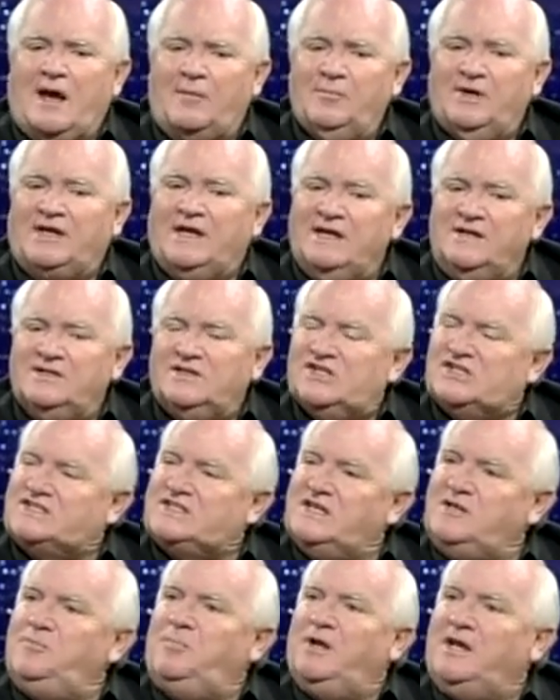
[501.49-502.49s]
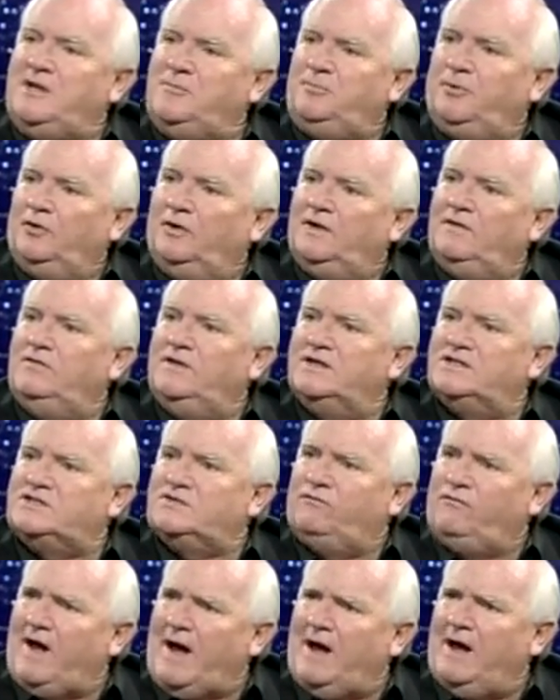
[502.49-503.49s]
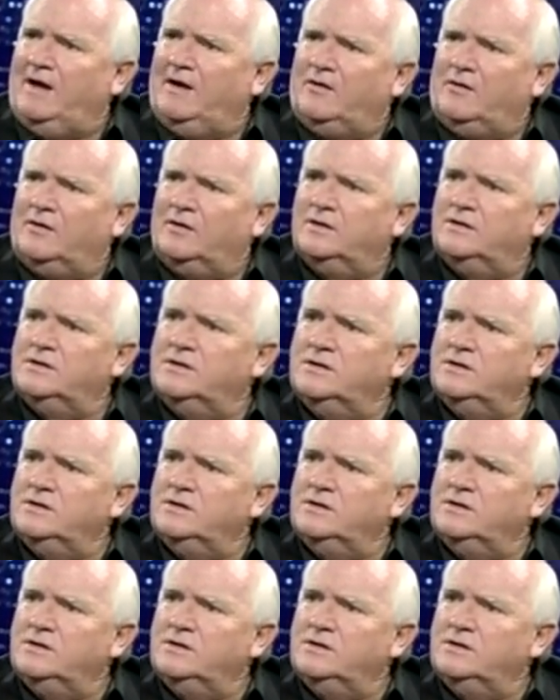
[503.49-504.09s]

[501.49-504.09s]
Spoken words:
I begin to see people in this fire.